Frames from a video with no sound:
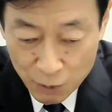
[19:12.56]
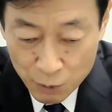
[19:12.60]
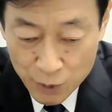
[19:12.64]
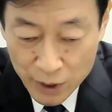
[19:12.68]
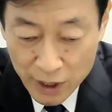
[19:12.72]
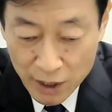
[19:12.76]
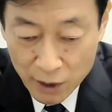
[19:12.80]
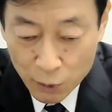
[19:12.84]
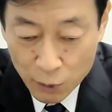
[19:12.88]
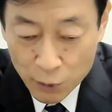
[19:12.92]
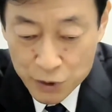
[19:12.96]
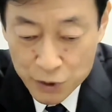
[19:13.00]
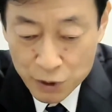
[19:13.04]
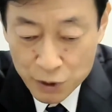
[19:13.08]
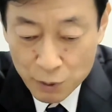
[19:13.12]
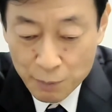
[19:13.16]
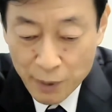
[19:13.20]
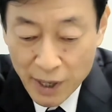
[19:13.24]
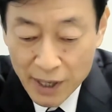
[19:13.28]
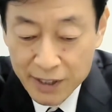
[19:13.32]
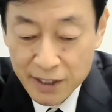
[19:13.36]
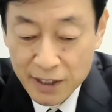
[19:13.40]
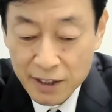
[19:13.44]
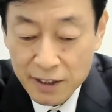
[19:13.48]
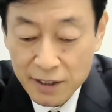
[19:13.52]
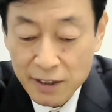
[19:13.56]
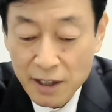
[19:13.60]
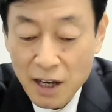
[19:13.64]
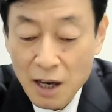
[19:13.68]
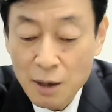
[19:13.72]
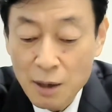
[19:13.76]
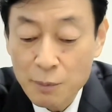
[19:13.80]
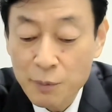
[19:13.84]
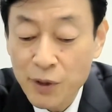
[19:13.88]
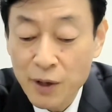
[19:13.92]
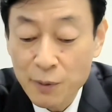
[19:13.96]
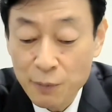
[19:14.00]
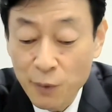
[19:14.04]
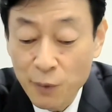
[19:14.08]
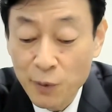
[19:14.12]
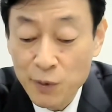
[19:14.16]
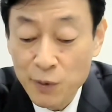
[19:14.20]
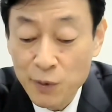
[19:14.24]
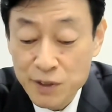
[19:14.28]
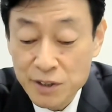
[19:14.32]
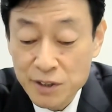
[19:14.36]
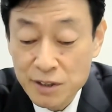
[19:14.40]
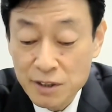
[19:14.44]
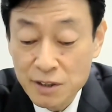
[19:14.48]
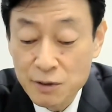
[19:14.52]
We are also making every
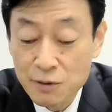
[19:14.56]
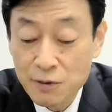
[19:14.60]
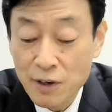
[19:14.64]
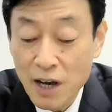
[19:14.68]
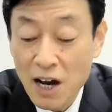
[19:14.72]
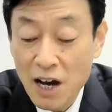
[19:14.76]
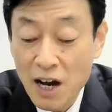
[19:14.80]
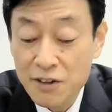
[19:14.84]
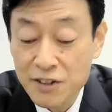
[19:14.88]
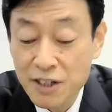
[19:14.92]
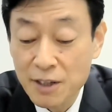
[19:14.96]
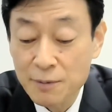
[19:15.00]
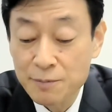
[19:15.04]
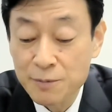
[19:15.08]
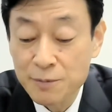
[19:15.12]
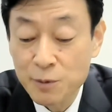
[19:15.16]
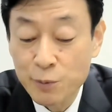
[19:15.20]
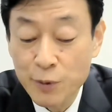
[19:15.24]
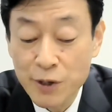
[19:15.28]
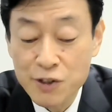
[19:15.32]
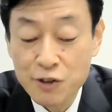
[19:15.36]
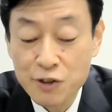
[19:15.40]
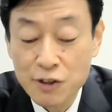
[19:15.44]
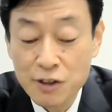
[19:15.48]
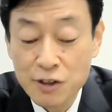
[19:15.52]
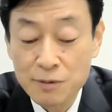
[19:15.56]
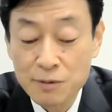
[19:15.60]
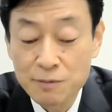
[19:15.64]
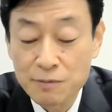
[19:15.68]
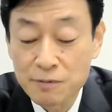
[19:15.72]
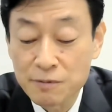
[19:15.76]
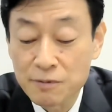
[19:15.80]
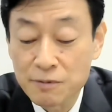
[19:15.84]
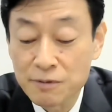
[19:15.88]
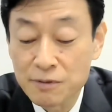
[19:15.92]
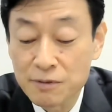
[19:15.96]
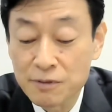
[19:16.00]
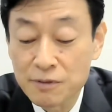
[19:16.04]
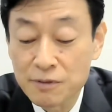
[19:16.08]
effort to accept professional